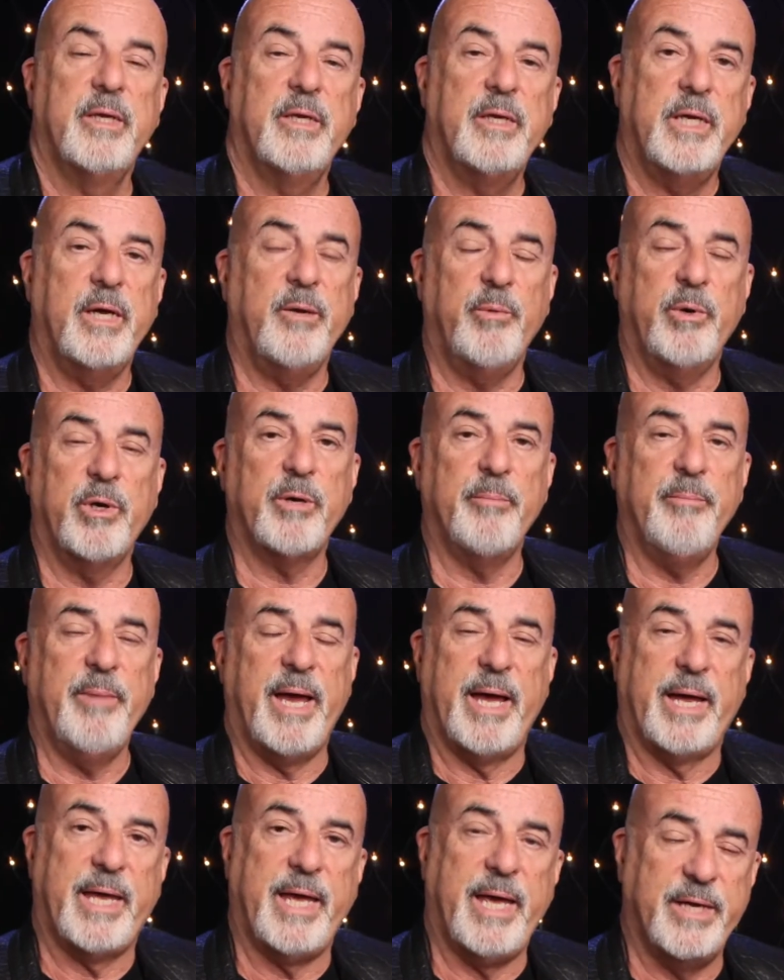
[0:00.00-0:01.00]
Now welcome
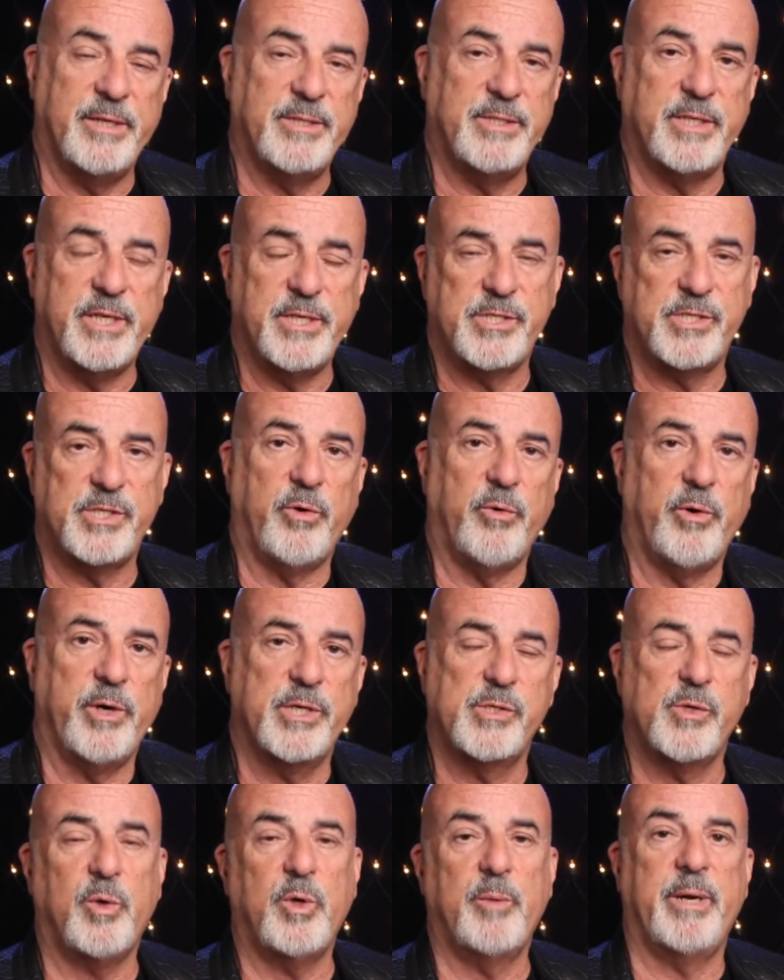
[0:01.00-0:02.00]
back, and today's story
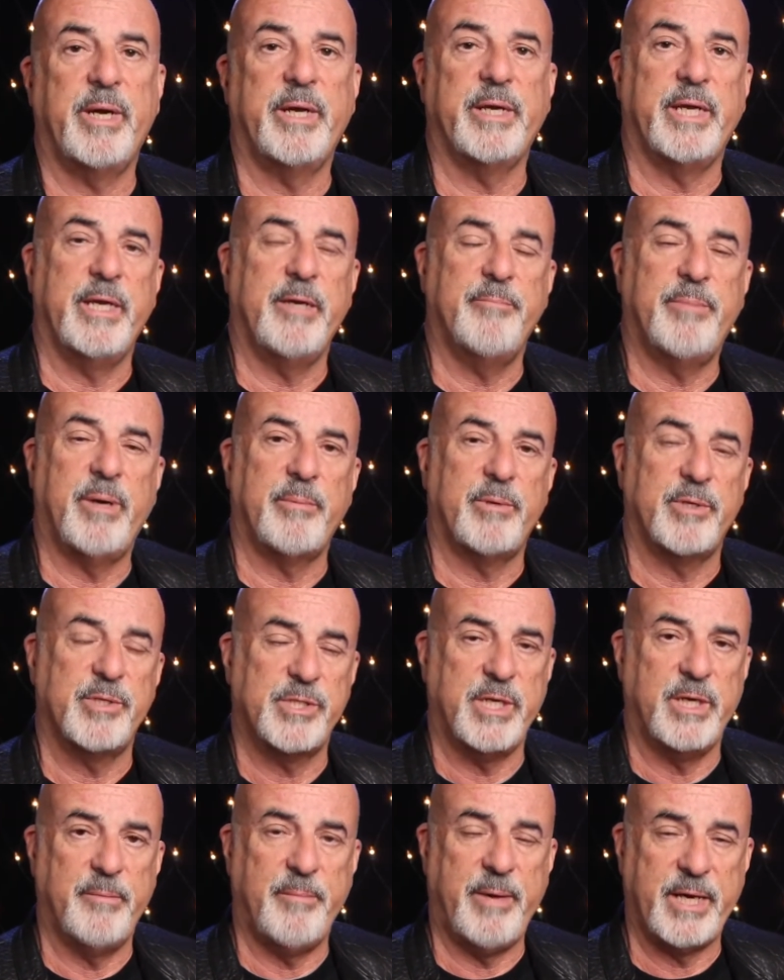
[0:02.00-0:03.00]
is all about getting
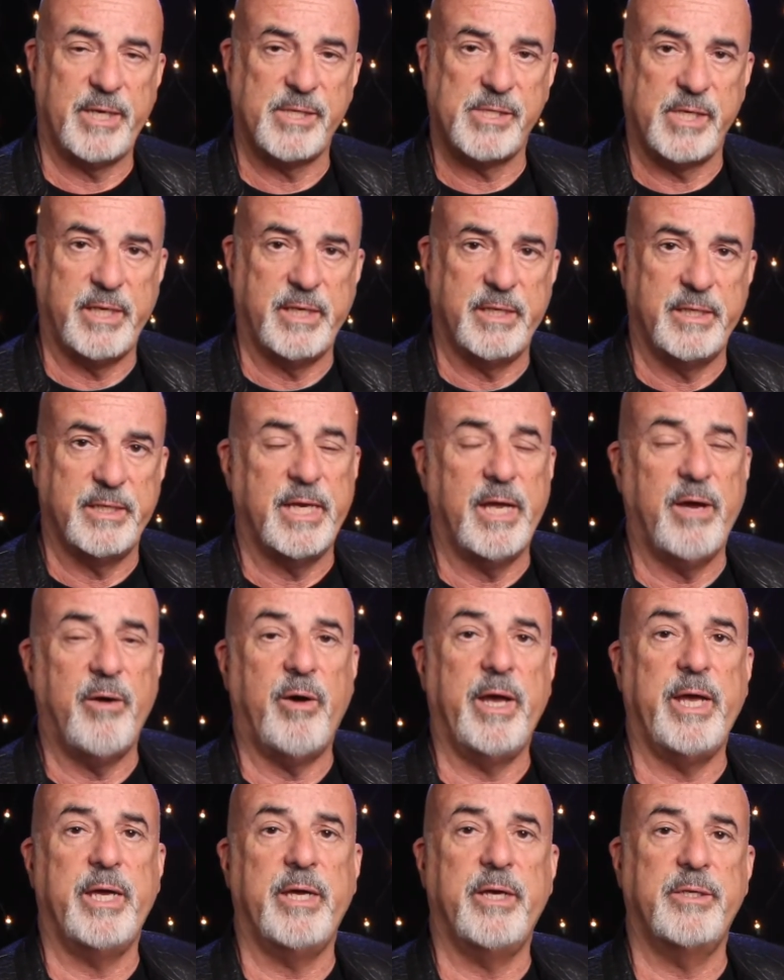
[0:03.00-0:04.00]
published in a magazine.
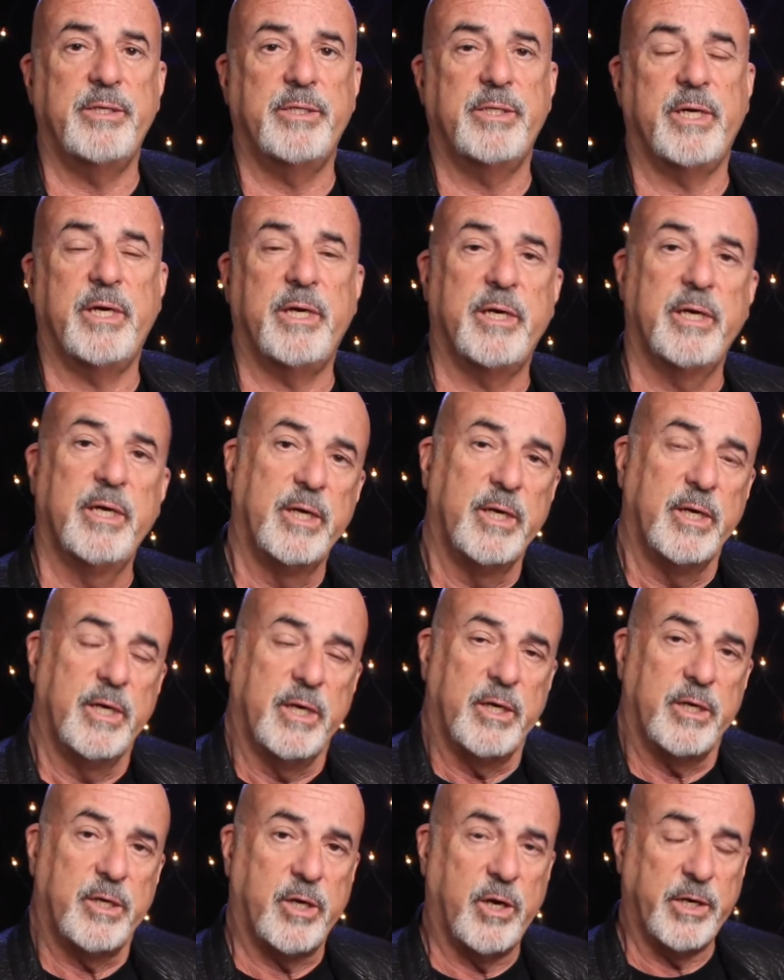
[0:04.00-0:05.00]
Now I had
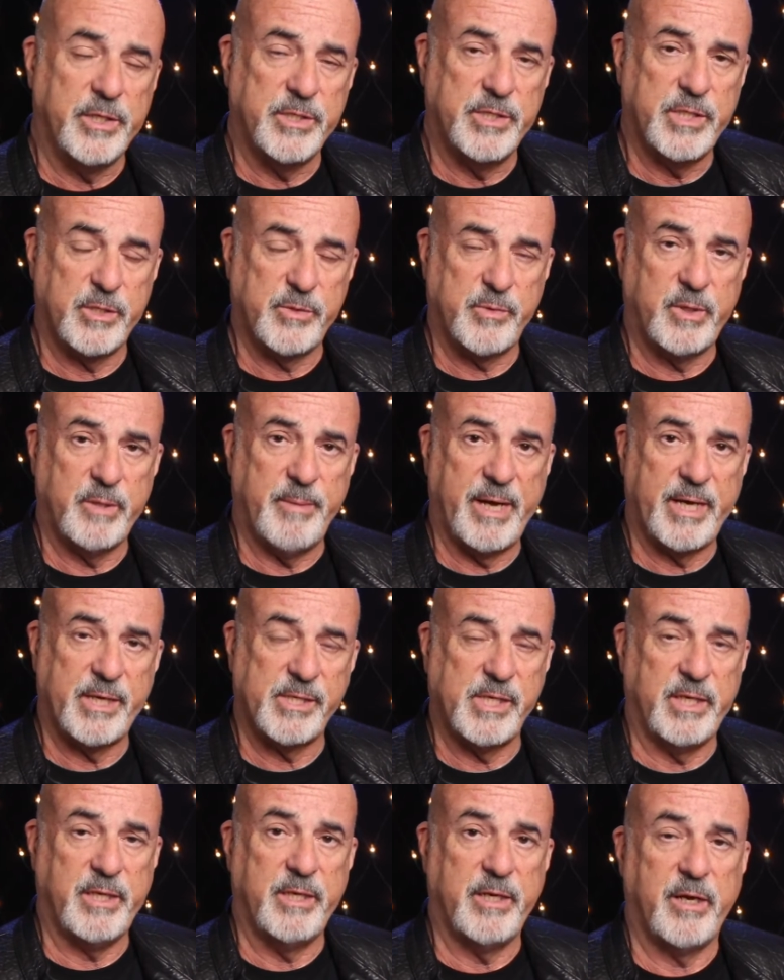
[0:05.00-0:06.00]
got in touch with a
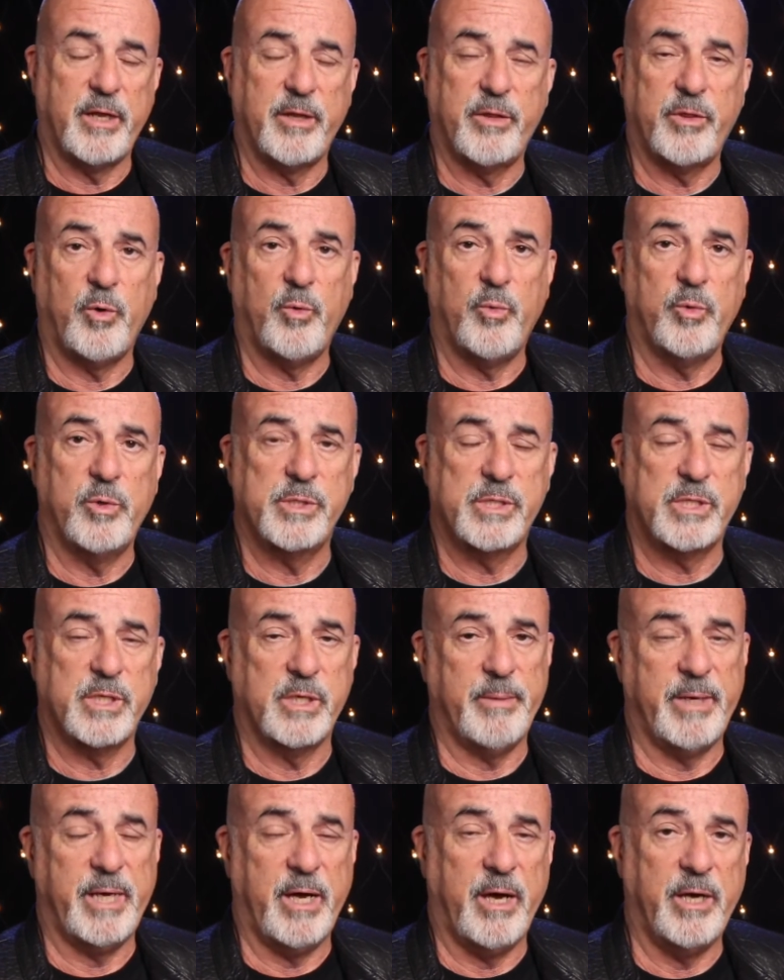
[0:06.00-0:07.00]
magazine that I thought was
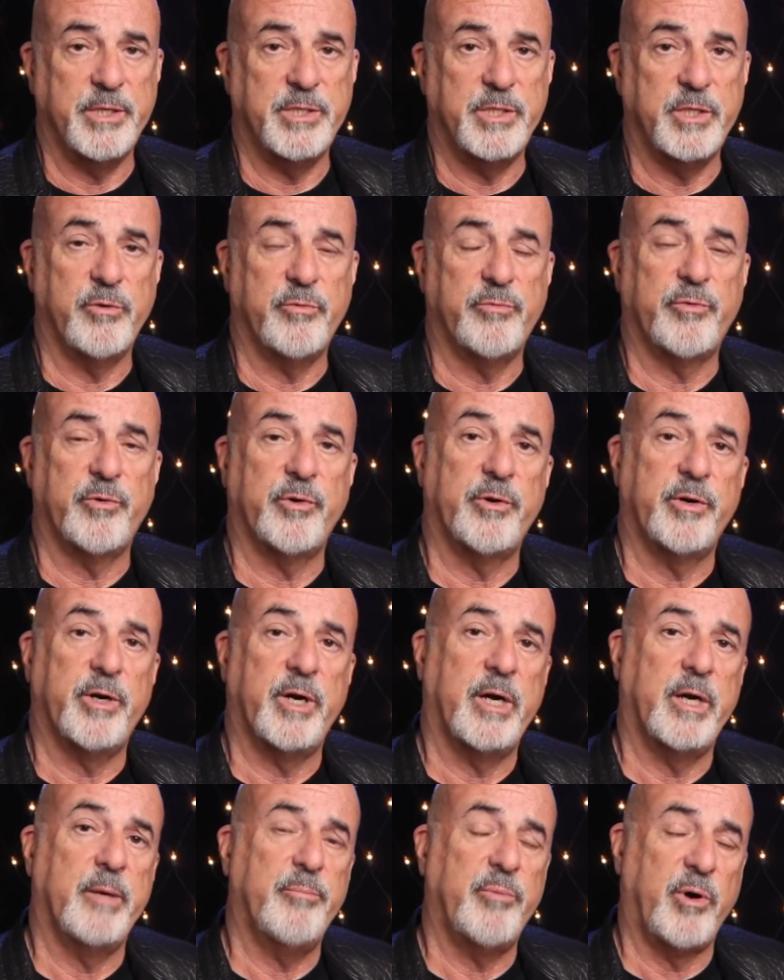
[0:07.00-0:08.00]
going to be ideal for
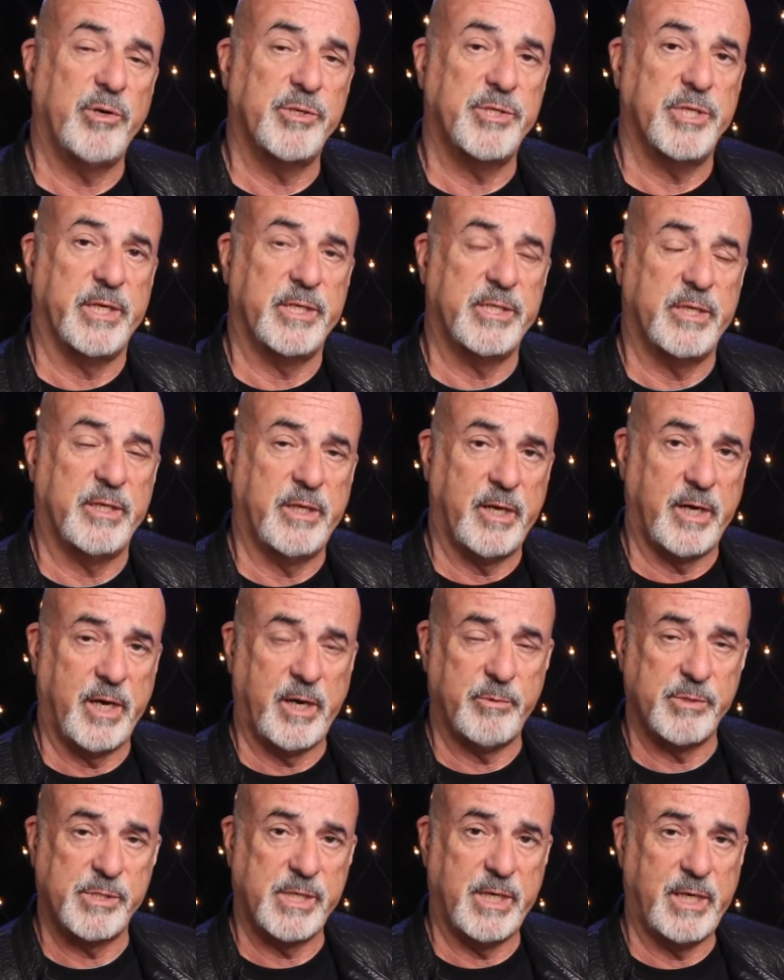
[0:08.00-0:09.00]
a project that
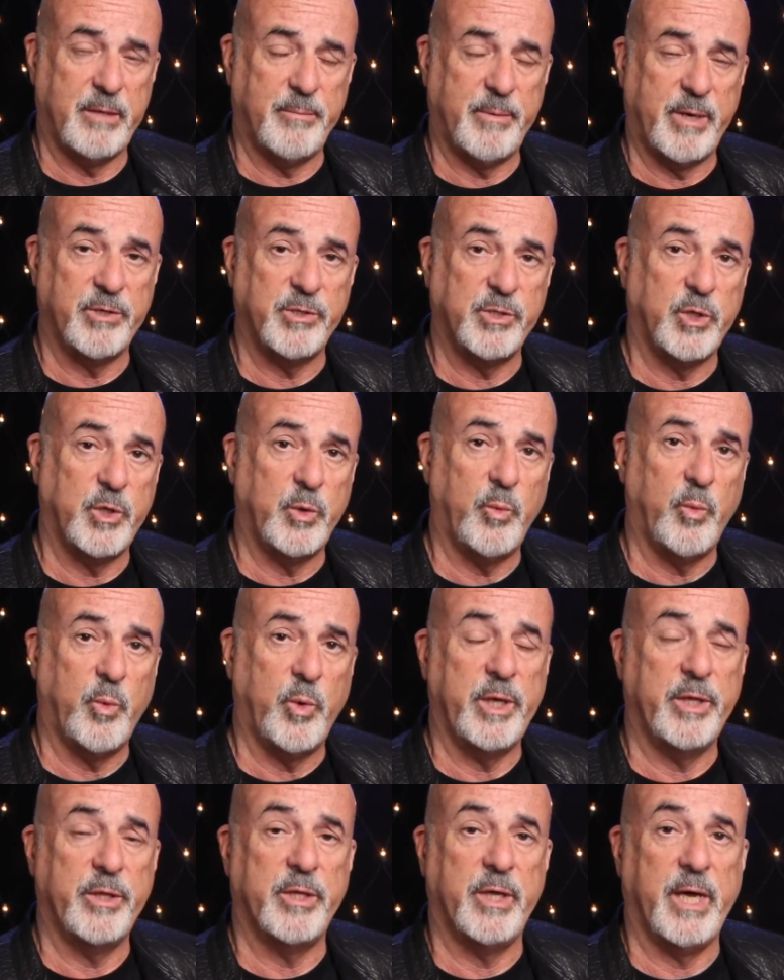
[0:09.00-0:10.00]
I was thinking about doing
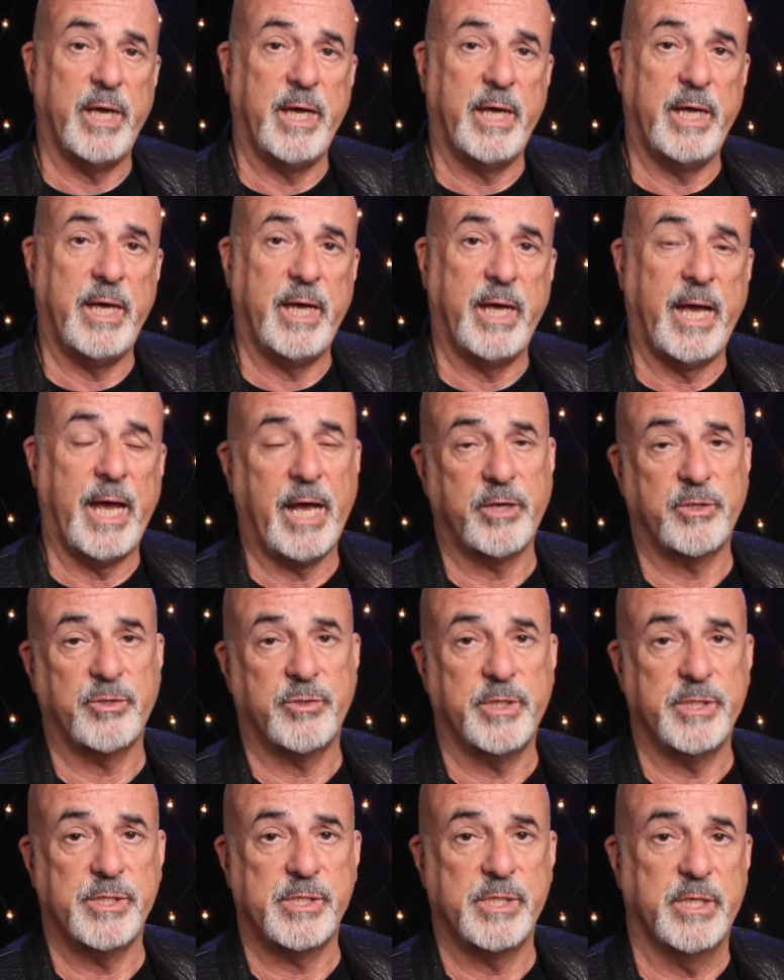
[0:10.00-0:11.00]
with a actress